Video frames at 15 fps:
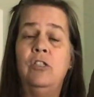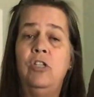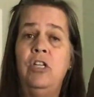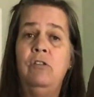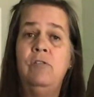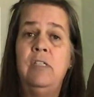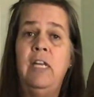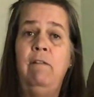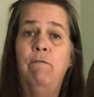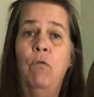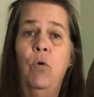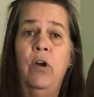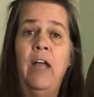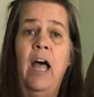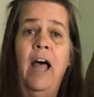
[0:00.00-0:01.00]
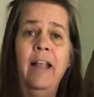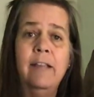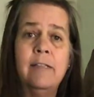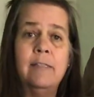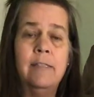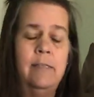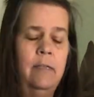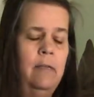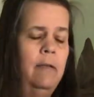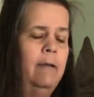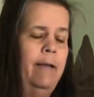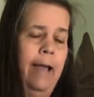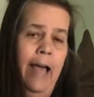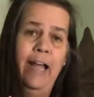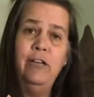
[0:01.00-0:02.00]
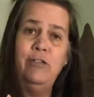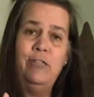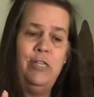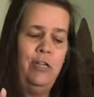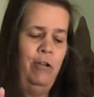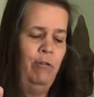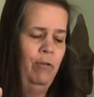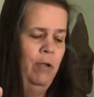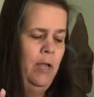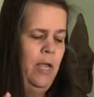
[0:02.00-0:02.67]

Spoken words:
Do you see 4 dots? I do too.